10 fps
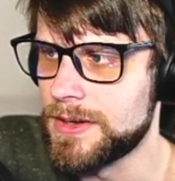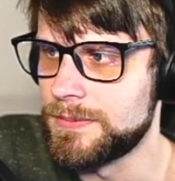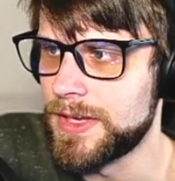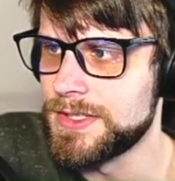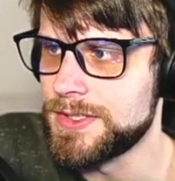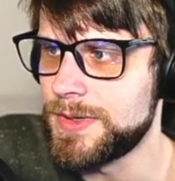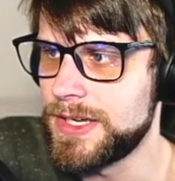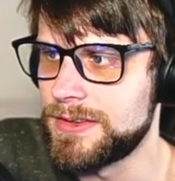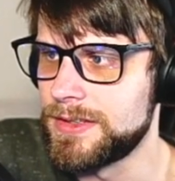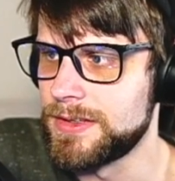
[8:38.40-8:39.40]
I do
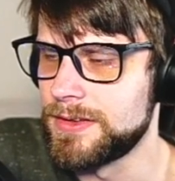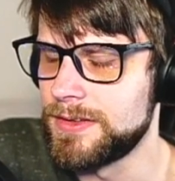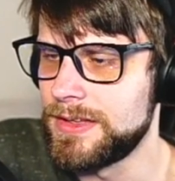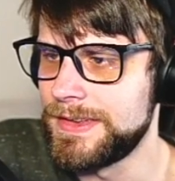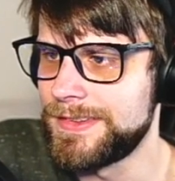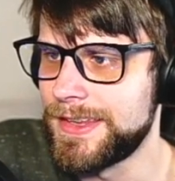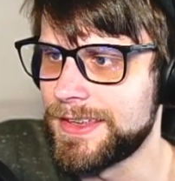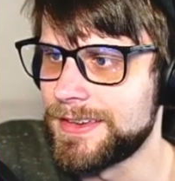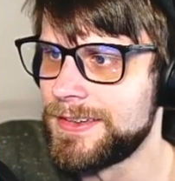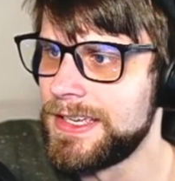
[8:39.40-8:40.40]
hate
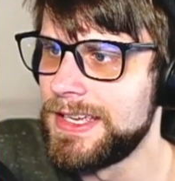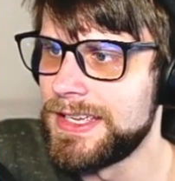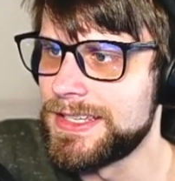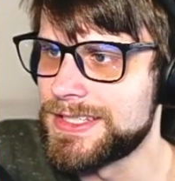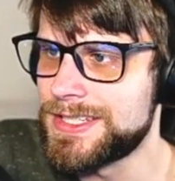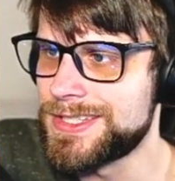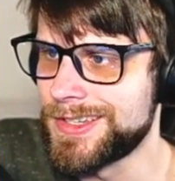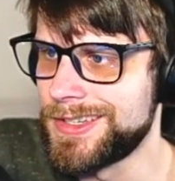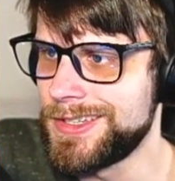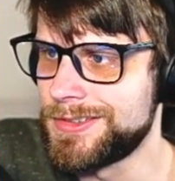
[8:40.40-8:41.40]
it's just
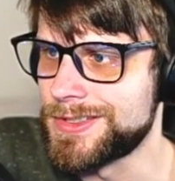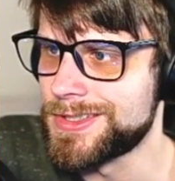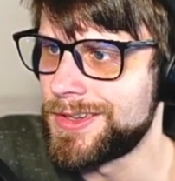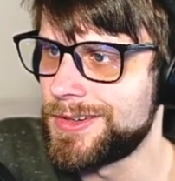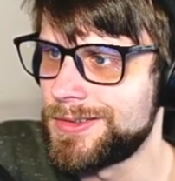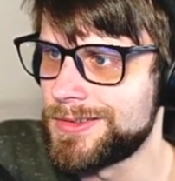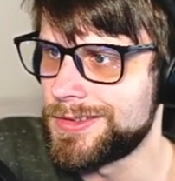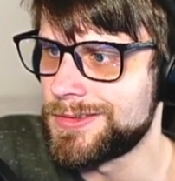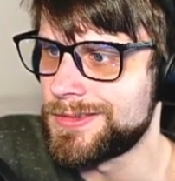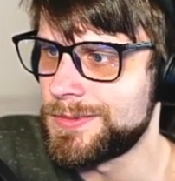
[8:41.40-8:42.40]
a little slow, you
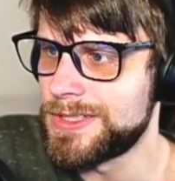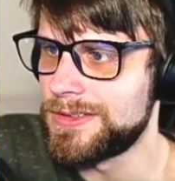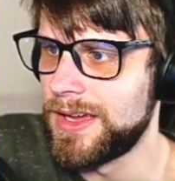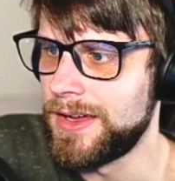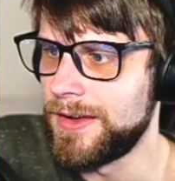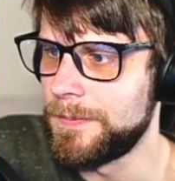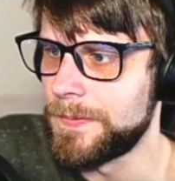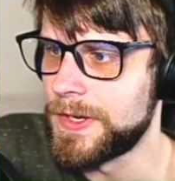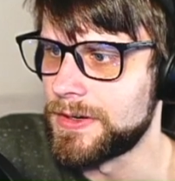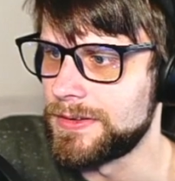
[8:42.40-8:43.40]
know what I mean?
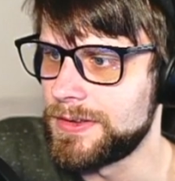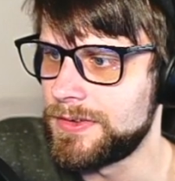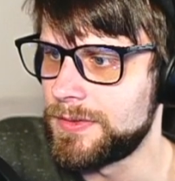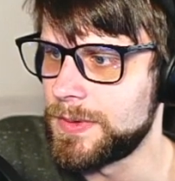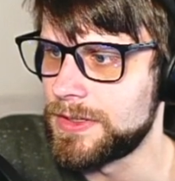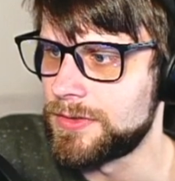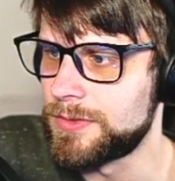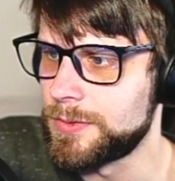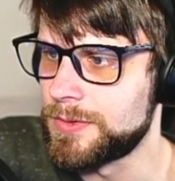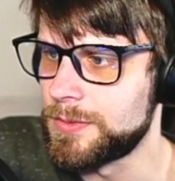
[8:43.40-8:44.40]
All right, let's make
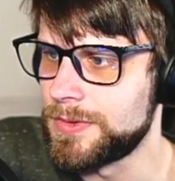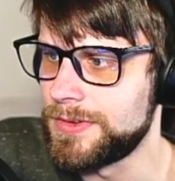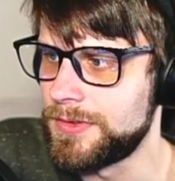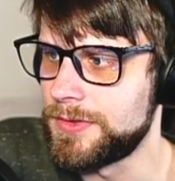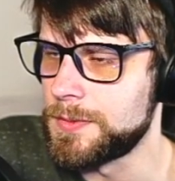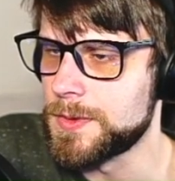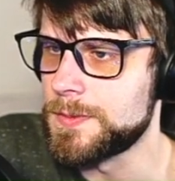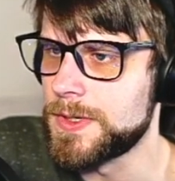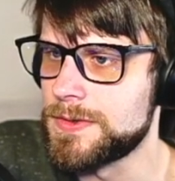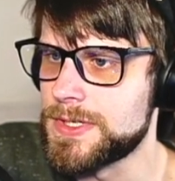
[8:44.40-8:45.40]
sure we super
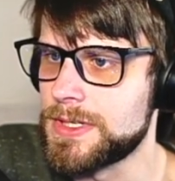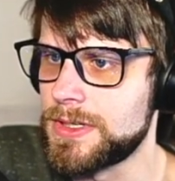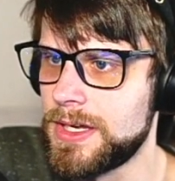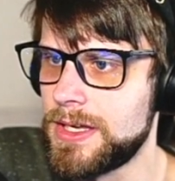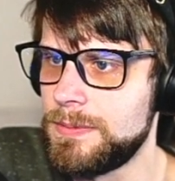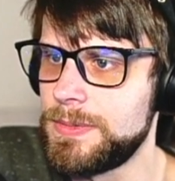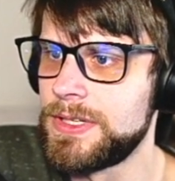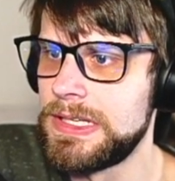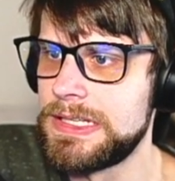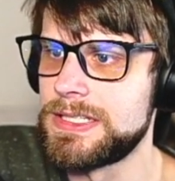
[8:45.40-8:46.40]
potion up
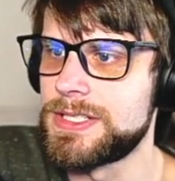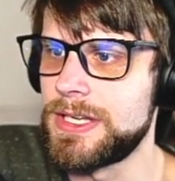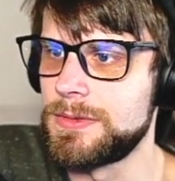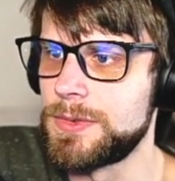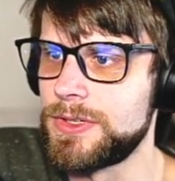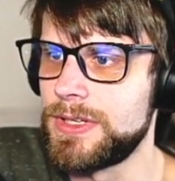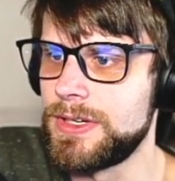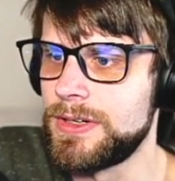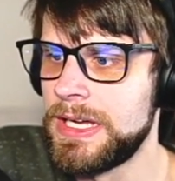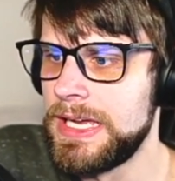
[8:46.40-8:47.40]
Songbird
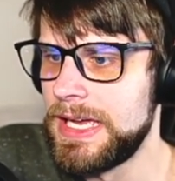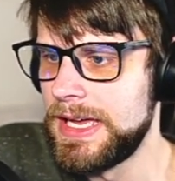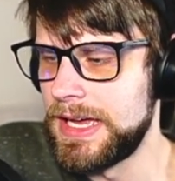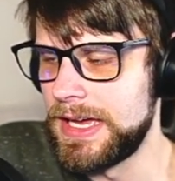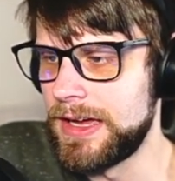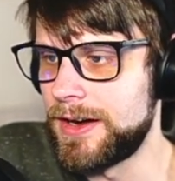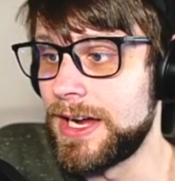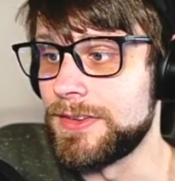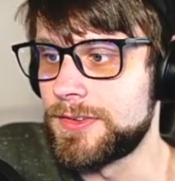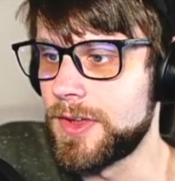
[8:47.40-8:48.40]
here. All
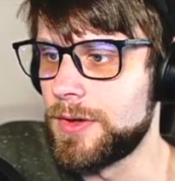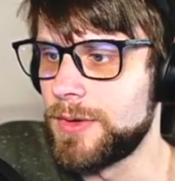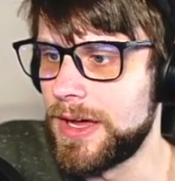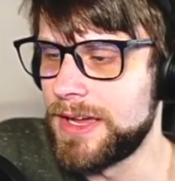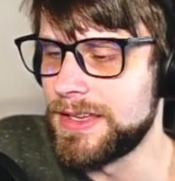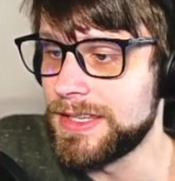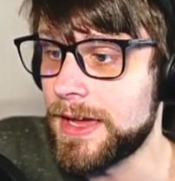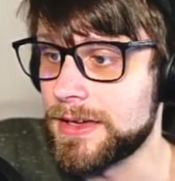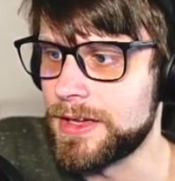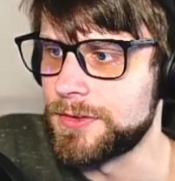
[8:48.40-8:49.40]
right, so
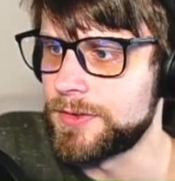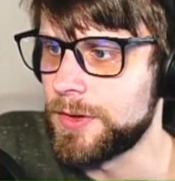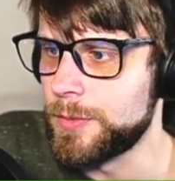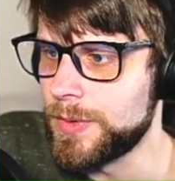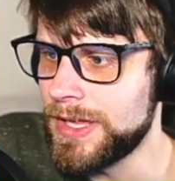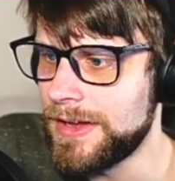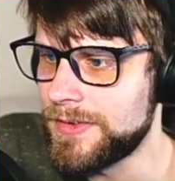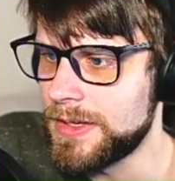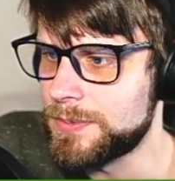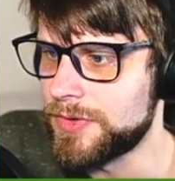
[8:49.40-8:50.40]
yeah, guys, so we have
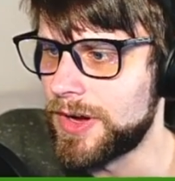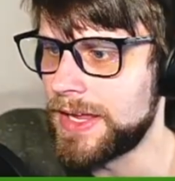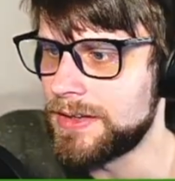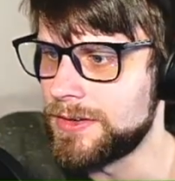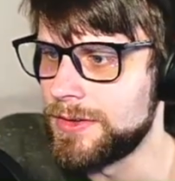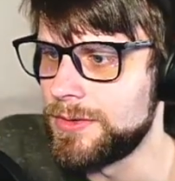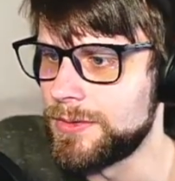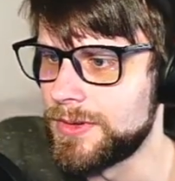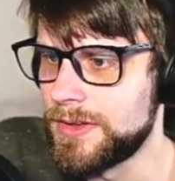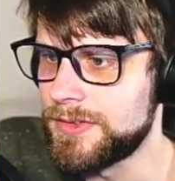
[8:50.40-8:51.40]
a brand
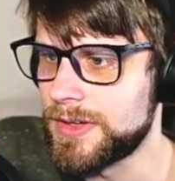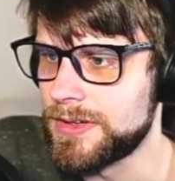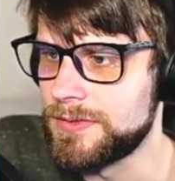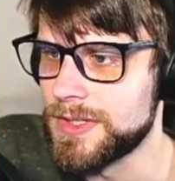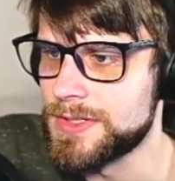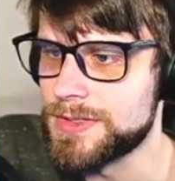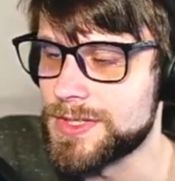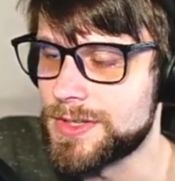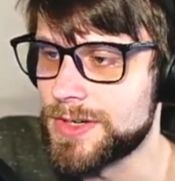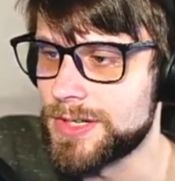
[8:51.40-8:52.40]
new Nuzlocke adventure
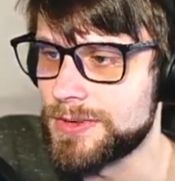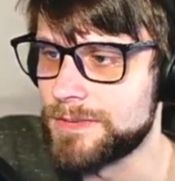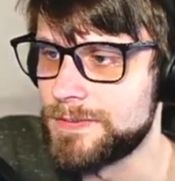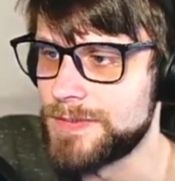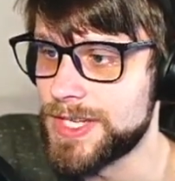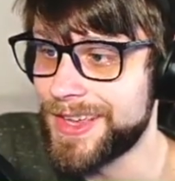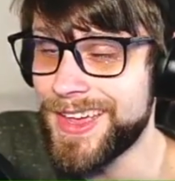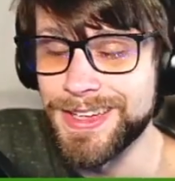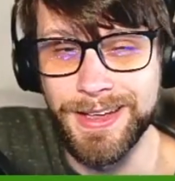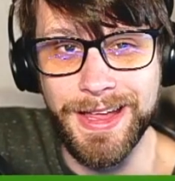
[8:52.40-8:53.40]
starting
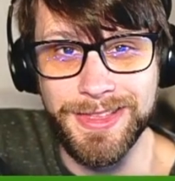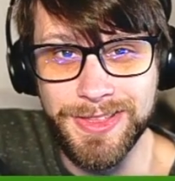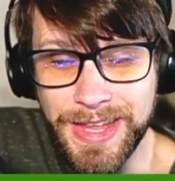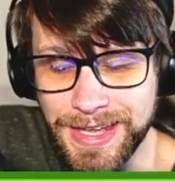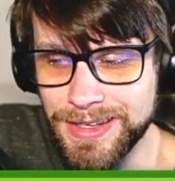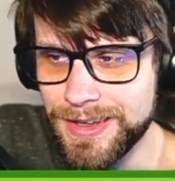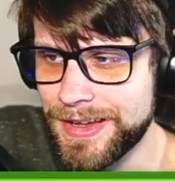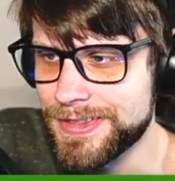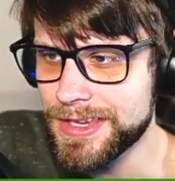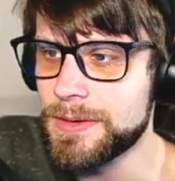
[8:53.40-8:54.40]
today, I think.
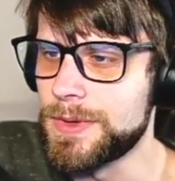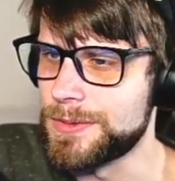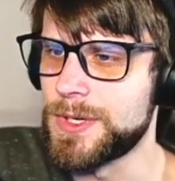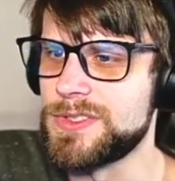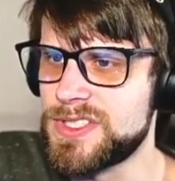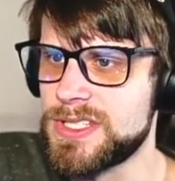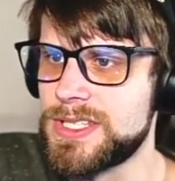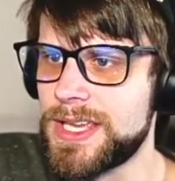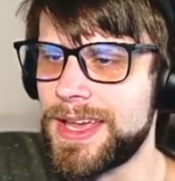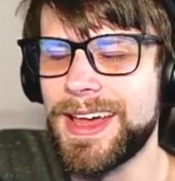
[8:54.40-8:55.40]
I'm gonna post it
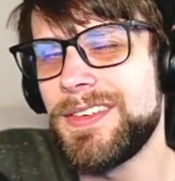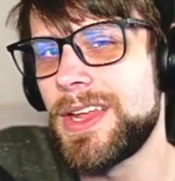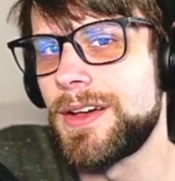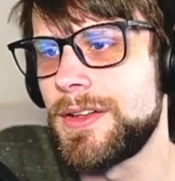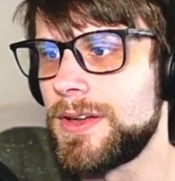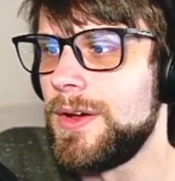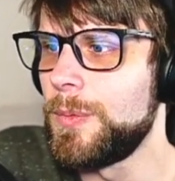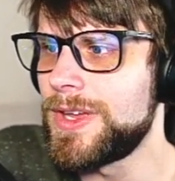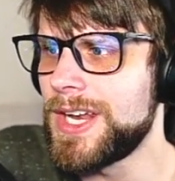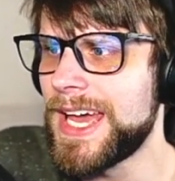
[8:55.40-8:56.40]
today. I haven't,
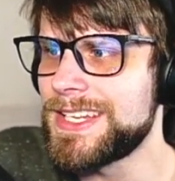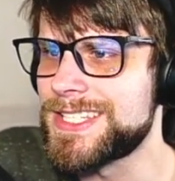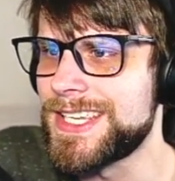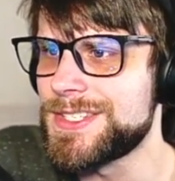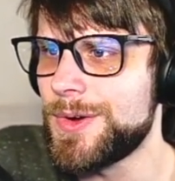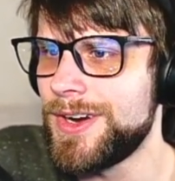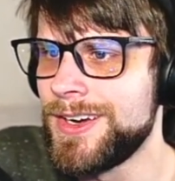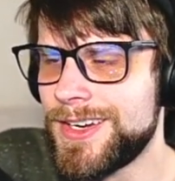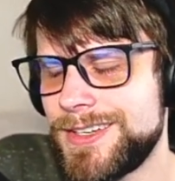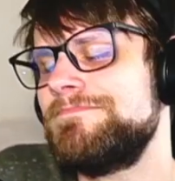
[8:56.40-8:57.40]
we could add a Scizor?